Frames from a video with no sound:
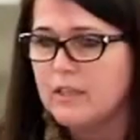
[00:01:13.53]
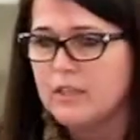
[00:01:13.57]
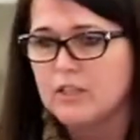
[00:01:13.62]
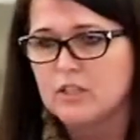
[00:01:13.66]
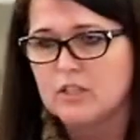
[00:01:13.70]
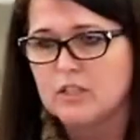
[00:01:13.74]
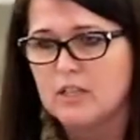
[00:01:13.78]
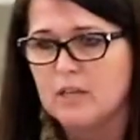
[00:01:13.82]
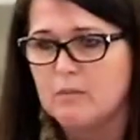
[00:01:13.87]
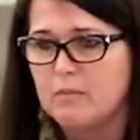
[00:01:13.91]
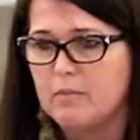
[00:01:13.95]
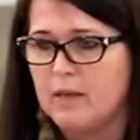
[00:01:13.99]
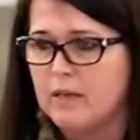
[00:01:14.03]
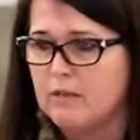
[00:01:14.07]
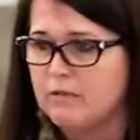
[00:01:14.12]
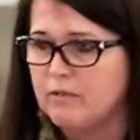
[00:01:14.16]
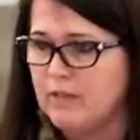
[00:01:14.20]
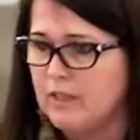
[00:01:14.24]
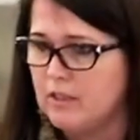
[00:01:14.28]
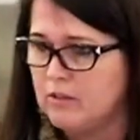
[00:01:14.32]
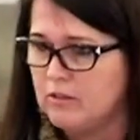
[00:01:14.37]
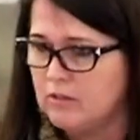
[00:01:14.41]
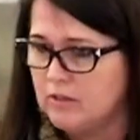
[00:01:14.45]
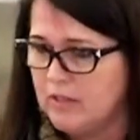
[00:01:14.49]
of your
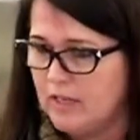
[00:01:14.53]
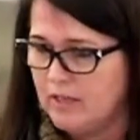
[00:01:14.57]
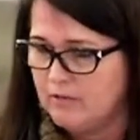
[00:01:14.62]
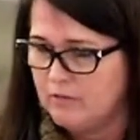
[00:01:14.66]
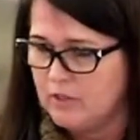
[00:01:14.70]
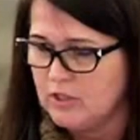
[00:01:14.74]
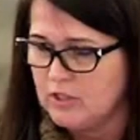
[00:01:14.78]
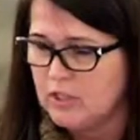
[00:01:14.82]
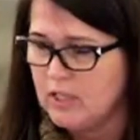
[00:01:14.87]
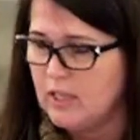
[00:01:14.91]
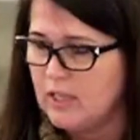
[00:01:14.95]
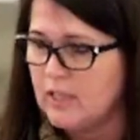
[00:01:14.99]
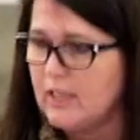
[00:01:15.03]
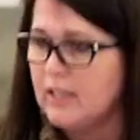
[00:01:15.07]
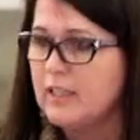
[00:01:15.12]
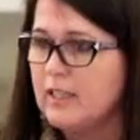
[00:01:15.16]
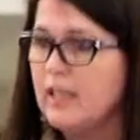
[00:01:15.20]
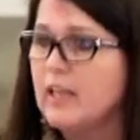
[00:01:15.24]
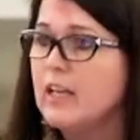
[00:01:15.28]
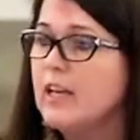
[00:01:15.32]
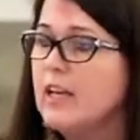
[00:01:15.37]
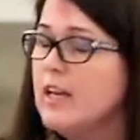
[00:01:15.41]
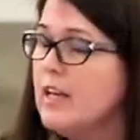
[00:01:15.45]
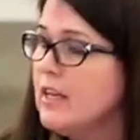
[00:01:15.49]
shouting here
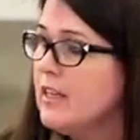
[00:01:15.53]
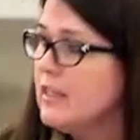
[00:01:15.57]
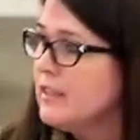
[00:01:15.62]
in the